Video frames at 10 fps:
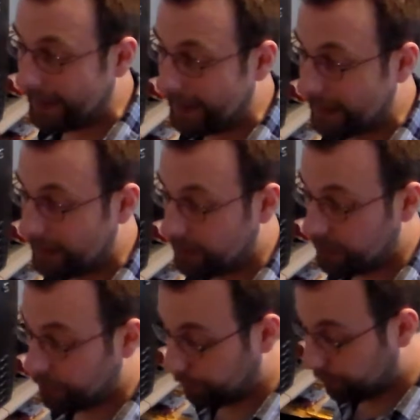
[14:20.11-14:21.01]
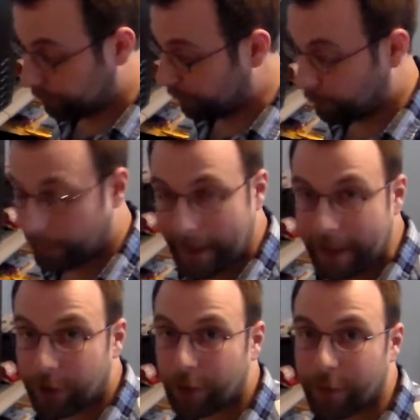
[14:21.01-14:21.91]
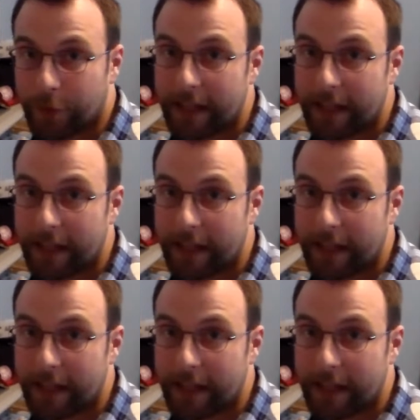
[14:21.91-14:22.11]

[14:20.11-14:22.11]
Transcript: and go through the remainder of